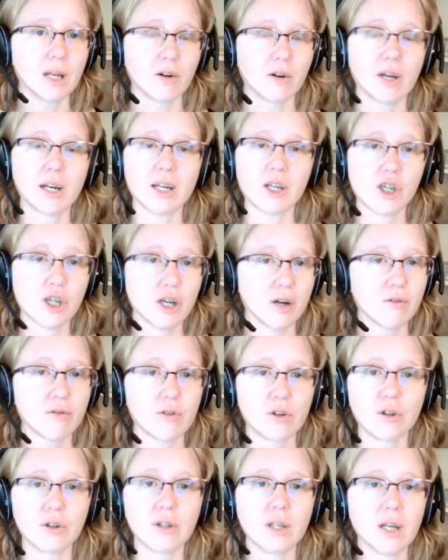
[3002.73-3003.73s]
you know, kind of
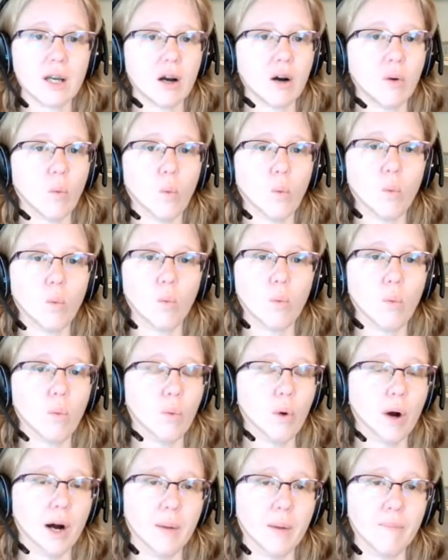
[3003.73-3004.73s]
cheerful
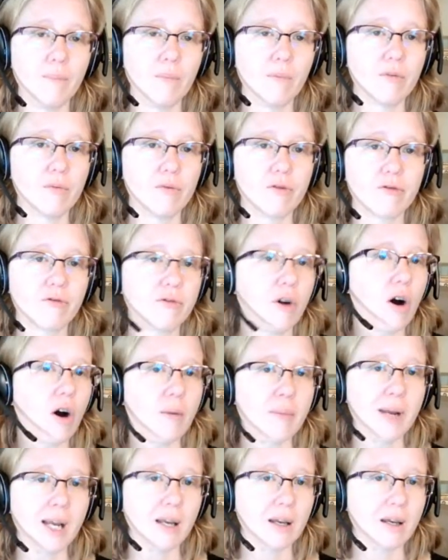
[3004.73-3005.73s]

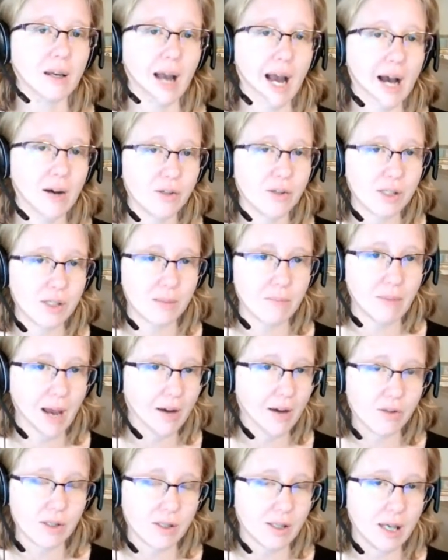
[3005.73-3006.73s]
farming
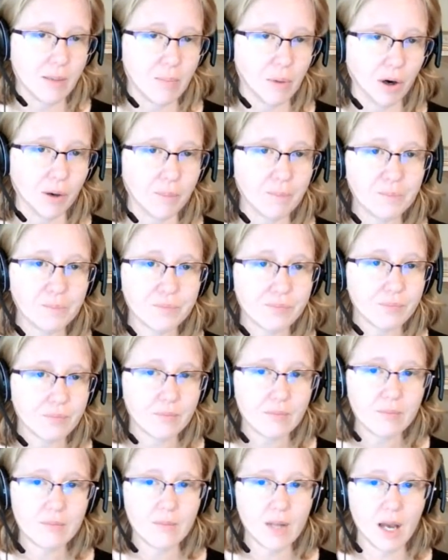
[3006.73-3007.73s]
housekeeper,
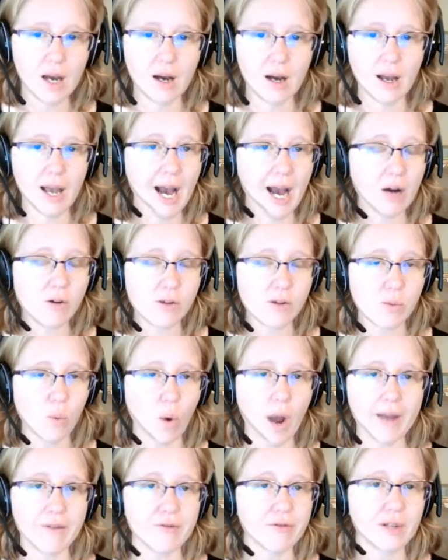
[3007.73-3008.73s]
a
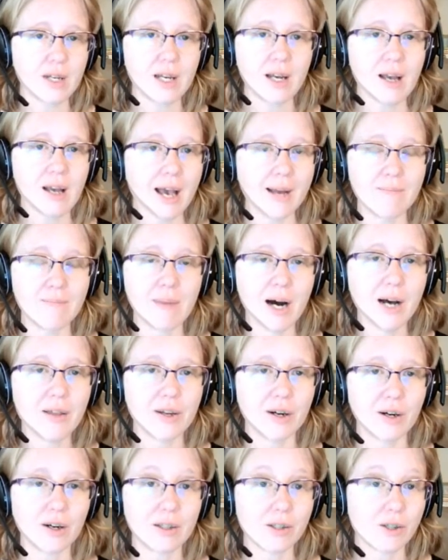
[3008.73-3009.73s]
housewife and
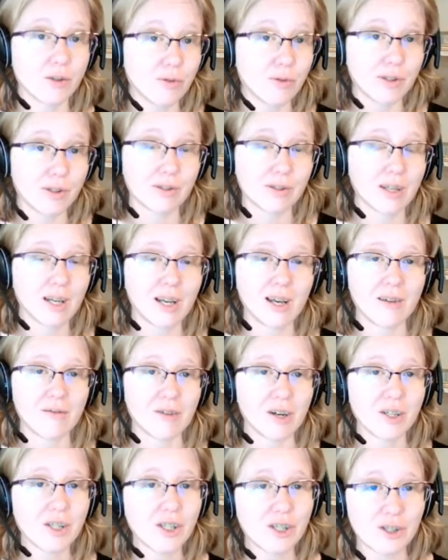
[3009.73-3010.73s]
mother. She was a
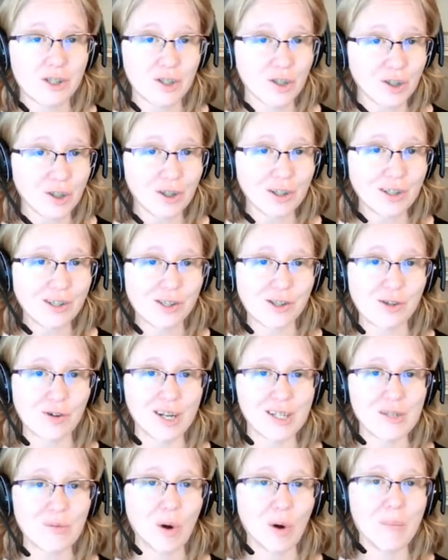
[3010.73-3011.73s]
very stern,
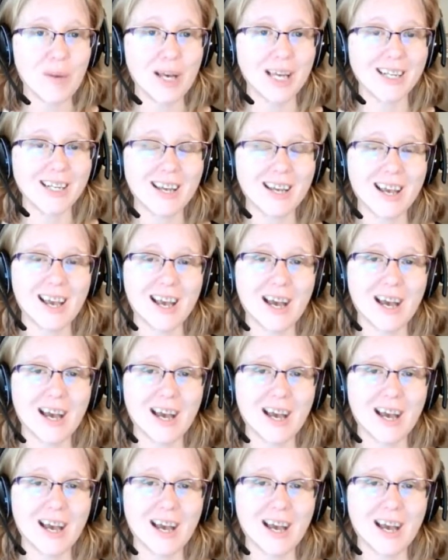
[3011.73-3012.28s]
strict woman.